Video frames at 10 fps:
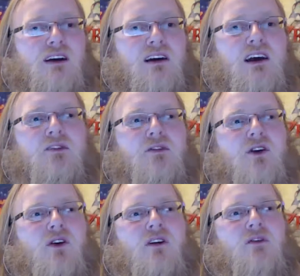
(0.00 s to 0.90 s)
After
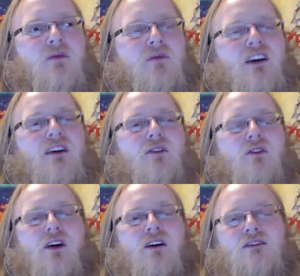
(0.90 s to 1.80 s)
all, after a bit, if you're
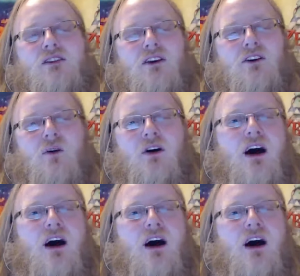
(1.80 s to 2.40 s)
constantly going,